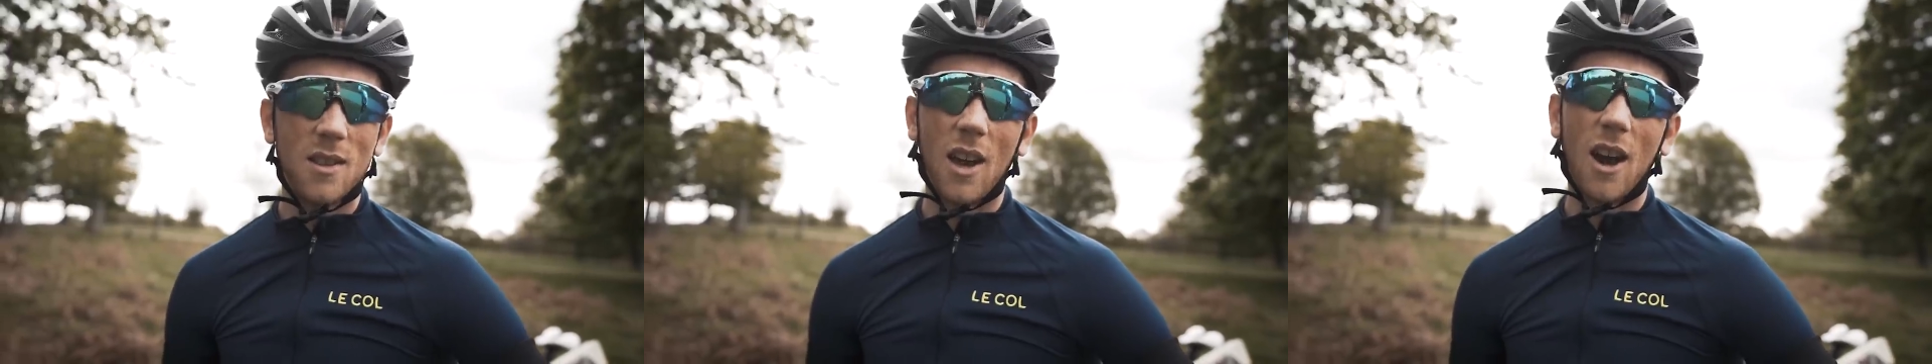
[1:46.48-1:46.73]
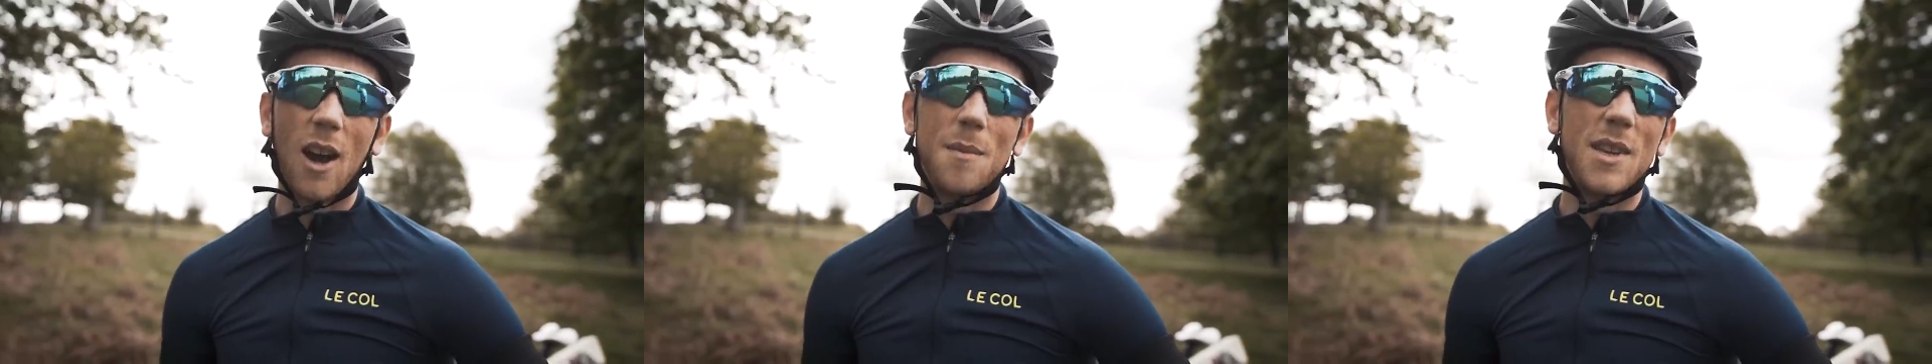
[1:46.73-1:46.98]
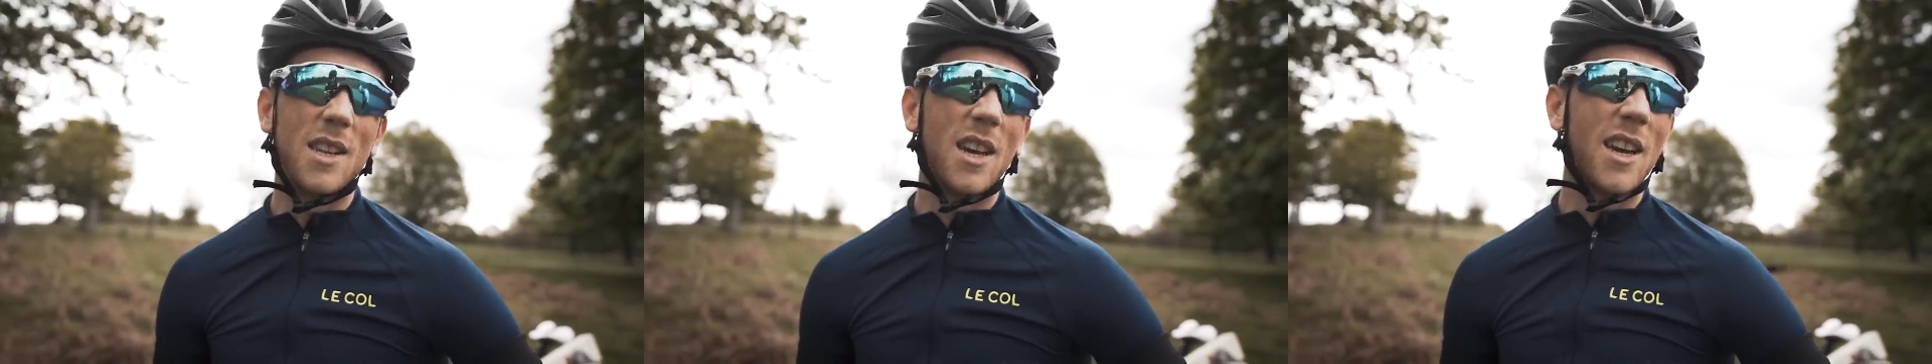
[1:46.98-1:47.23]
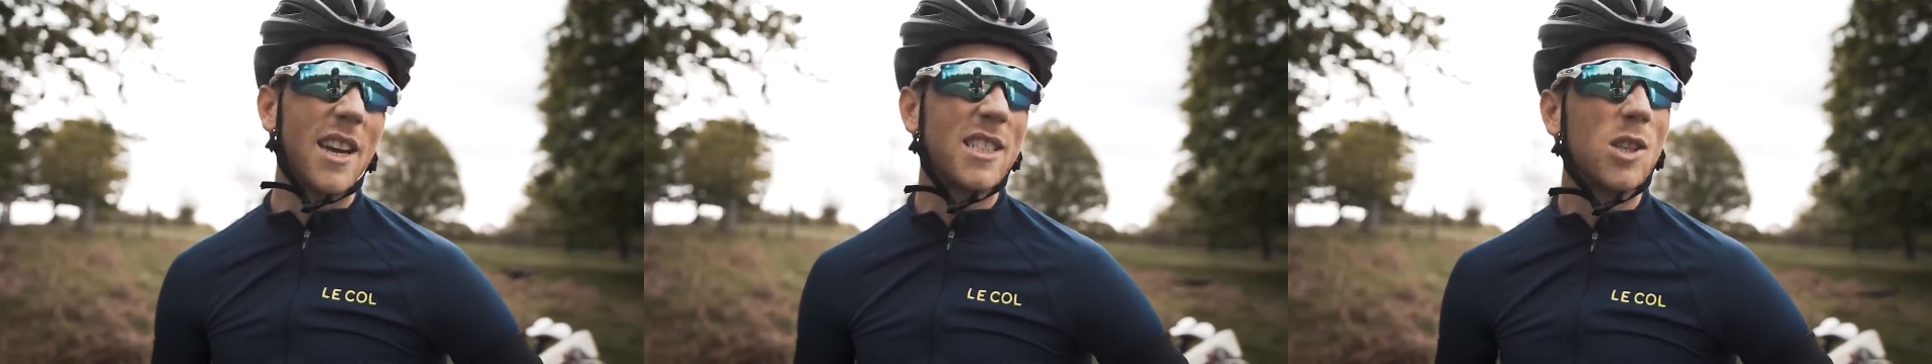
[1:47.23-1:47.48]
Yeah, I mean,
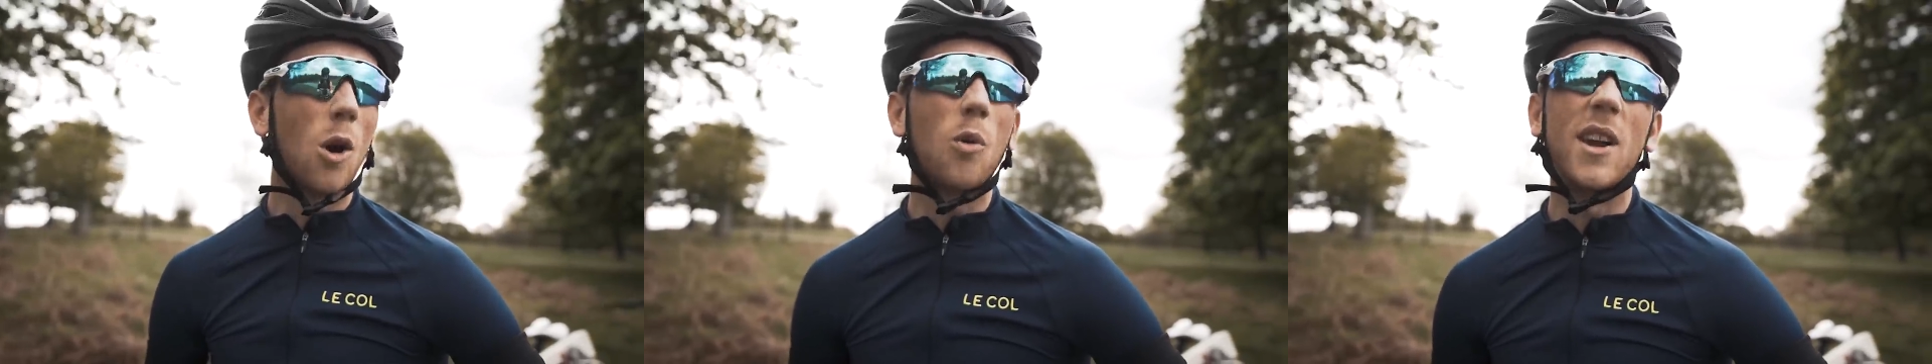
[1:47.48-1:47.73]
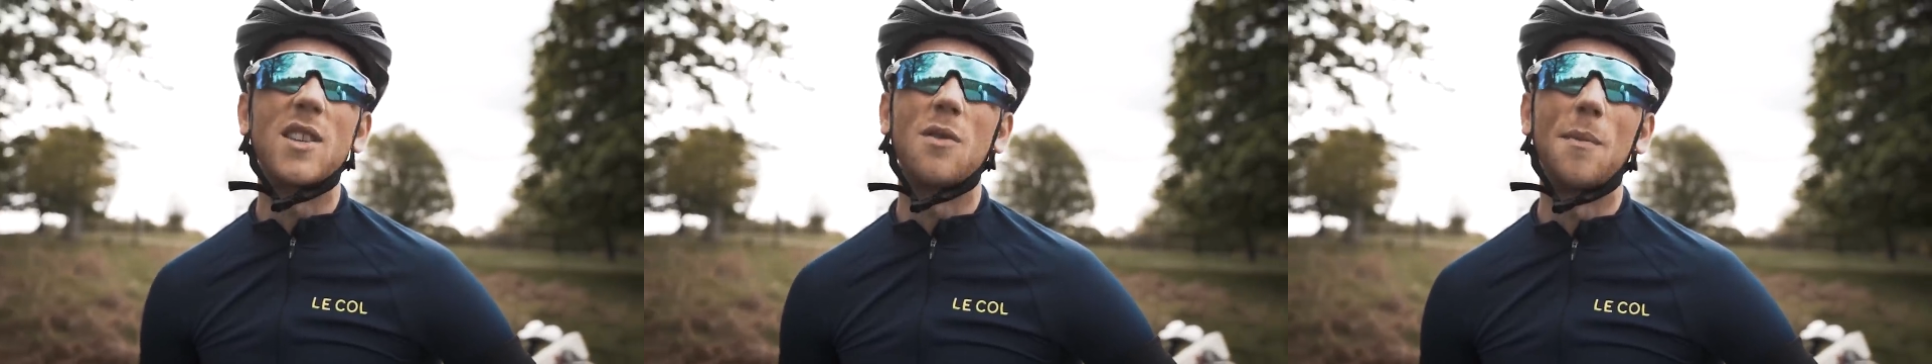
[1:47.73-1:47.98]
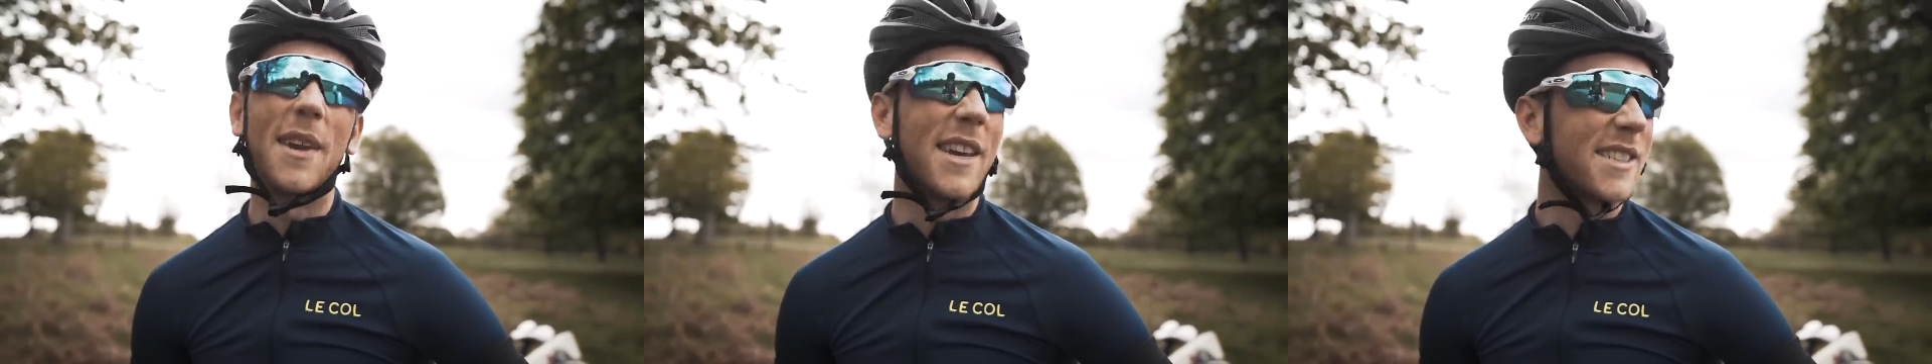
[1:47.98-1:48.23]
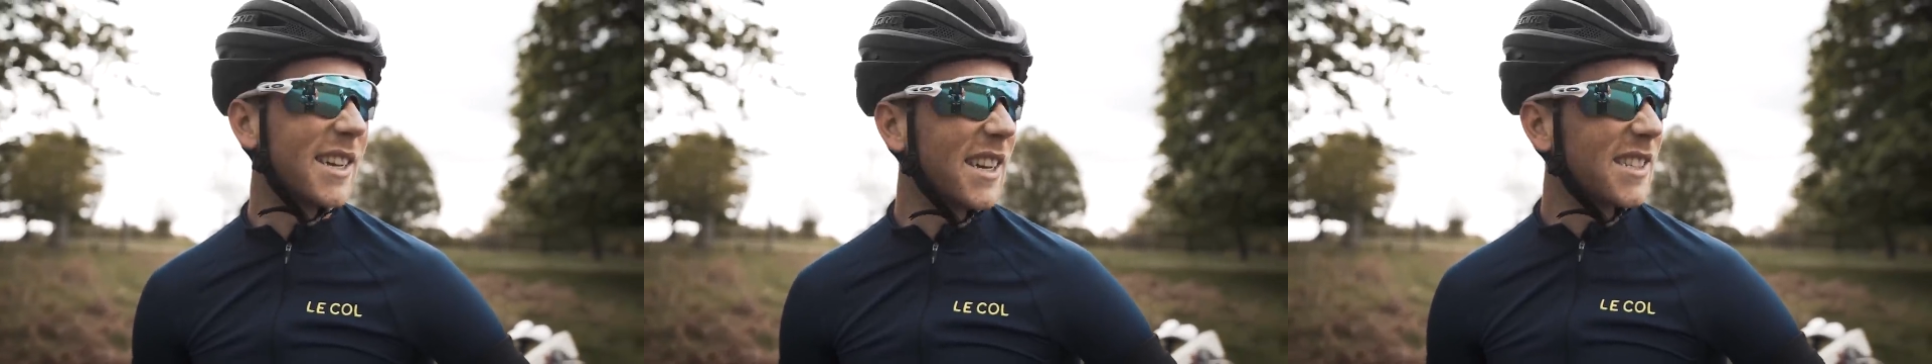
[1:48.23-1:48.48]
it's not a race for me, is it?